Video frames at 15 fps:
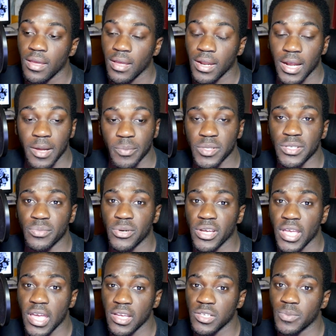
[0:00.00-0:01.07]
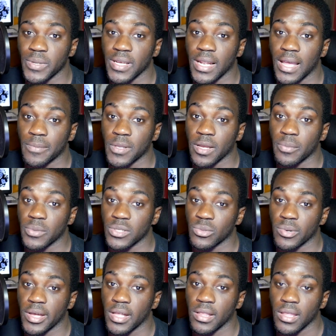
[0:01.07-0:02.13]
It happened to my HP laptop as
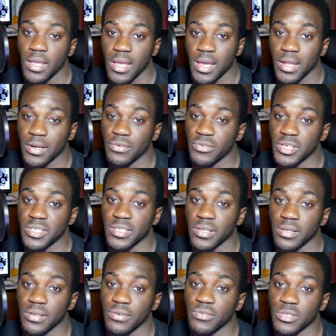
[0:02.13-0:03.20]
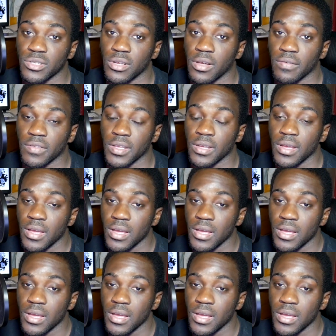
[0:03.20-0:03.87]
well, and I recently resolved it.